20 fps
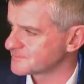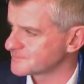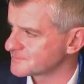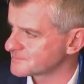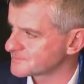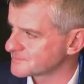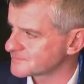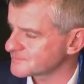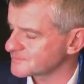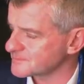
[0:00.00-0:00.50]

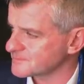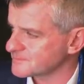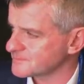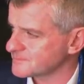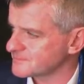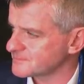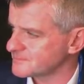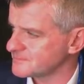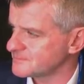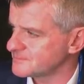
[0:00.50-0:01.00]

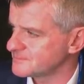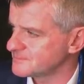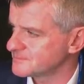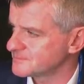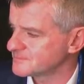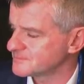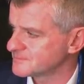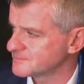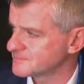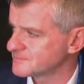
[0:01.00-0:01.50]

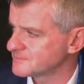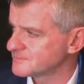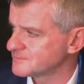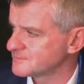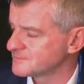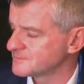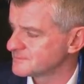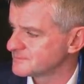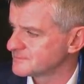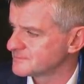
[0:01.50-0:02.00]

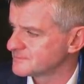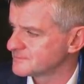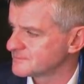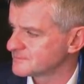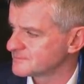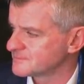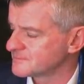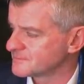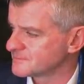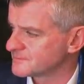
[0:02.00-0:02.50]

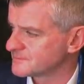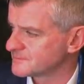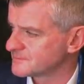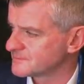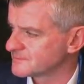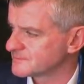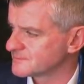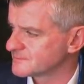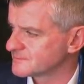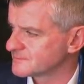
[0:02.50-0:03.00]

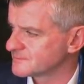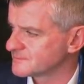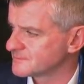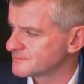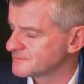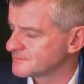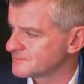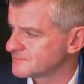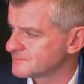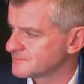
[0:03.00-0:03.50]

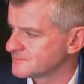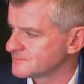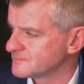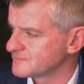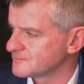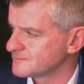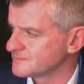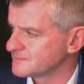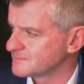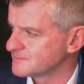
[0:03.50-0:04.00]

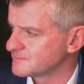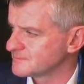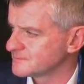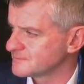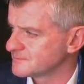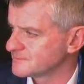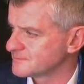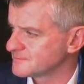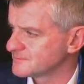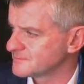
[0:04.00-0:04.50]

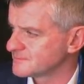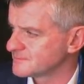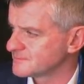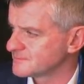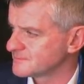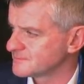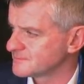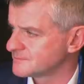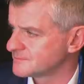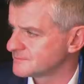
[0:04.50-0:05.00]

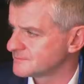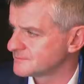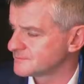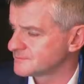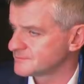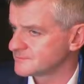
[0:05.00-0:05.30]
(silent)